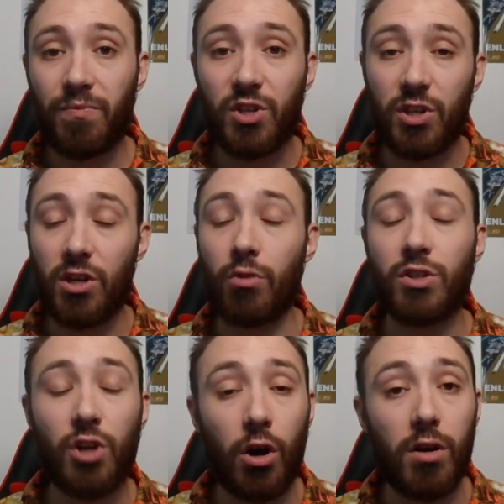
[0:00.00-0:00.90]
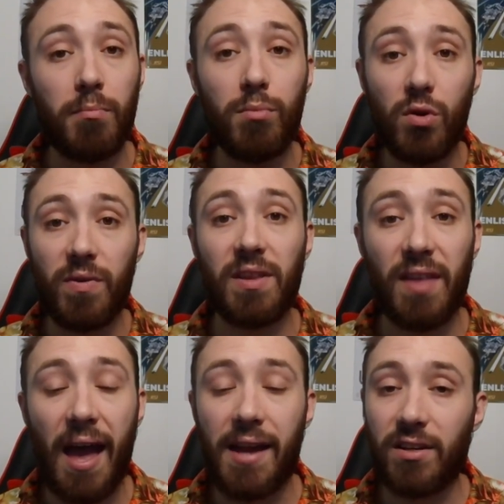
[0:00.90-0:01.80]
you know, start moving
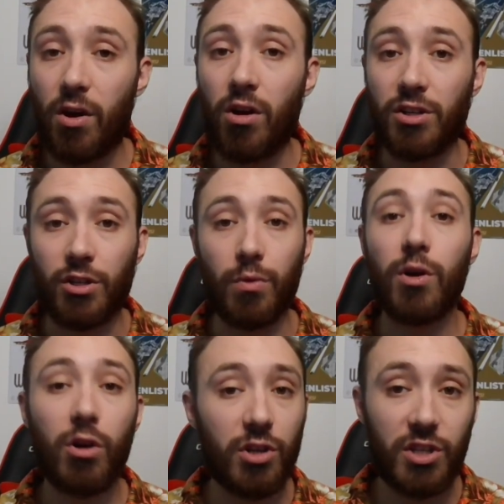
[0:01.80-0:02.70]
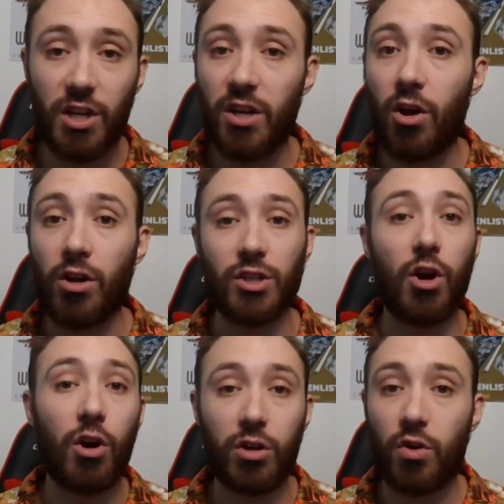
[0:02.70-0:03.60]
that onto Hurston, onto
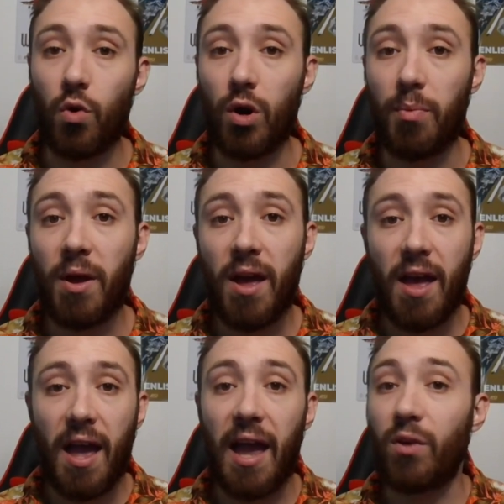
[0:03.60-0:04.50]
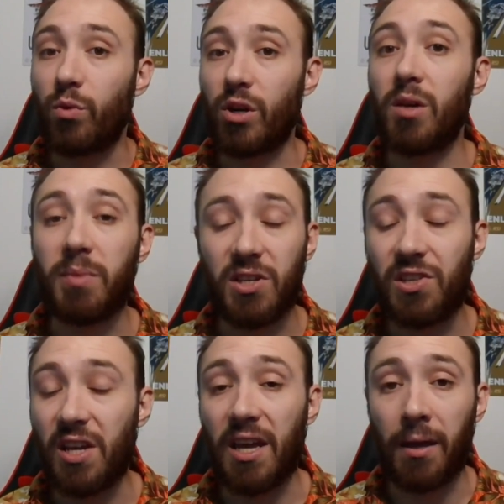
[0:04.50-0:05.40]
ArcCorp, and we're going to be
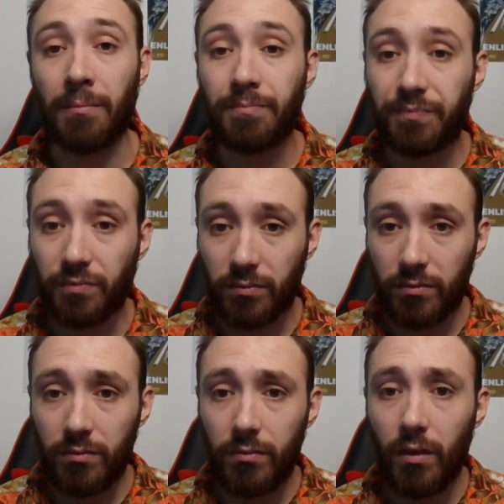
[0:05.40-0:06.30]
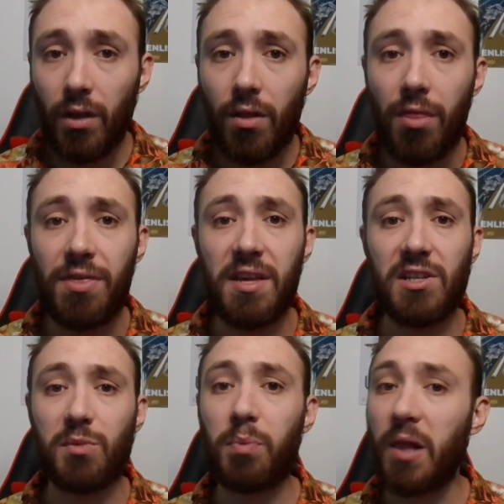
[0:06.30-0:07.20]
seeing
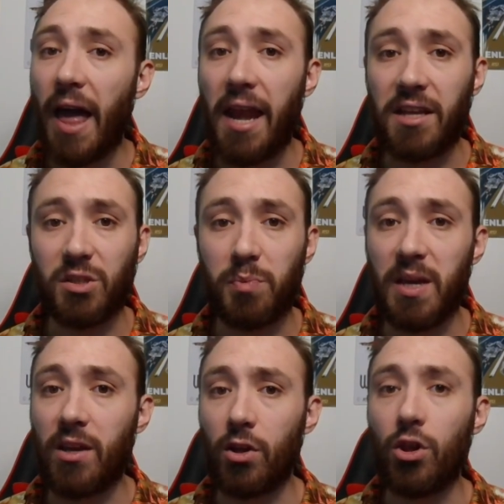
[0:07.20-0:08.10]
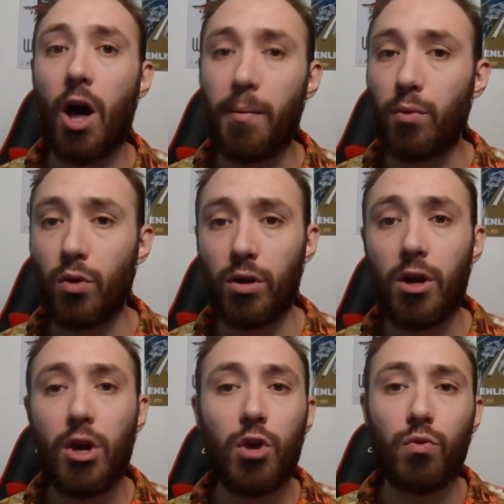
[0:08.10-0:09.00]
these planets being a lot more
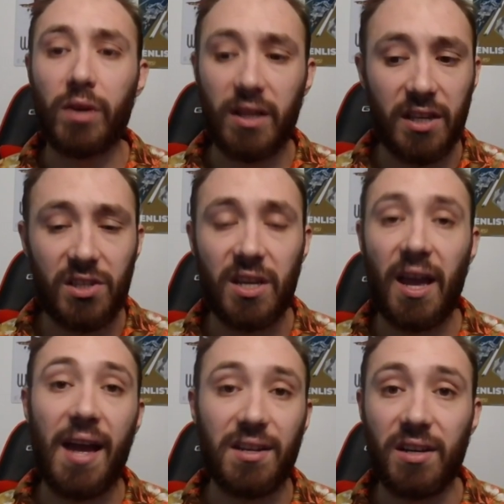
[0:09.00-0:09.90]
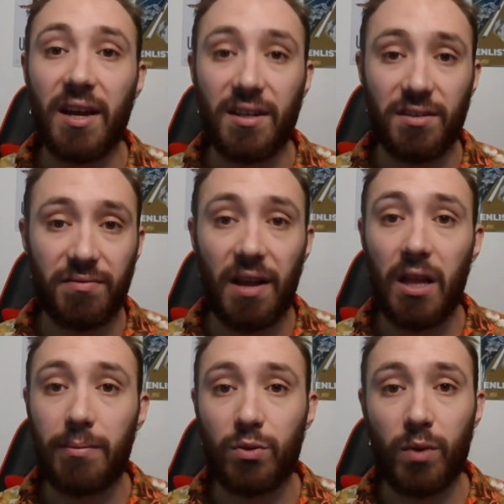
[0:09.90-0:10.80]
realistic and
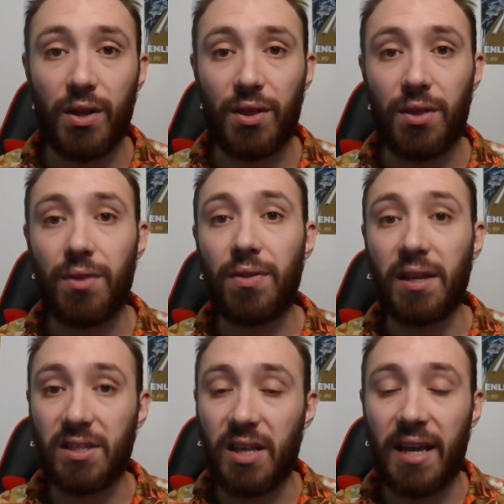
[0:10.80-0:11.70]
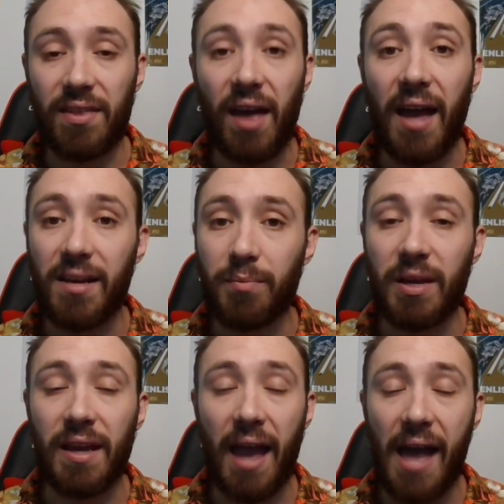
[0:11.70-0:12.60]
developed, with things like that
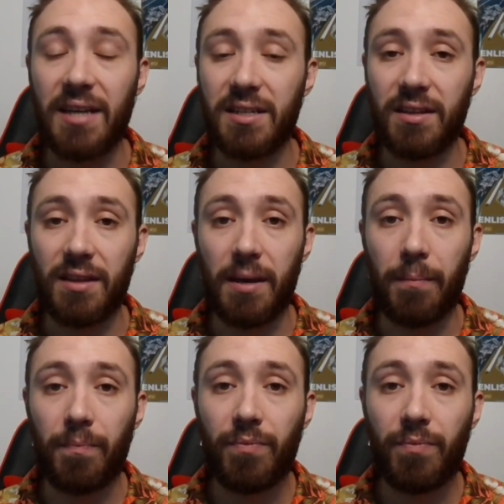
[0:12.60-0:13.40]
being added to them.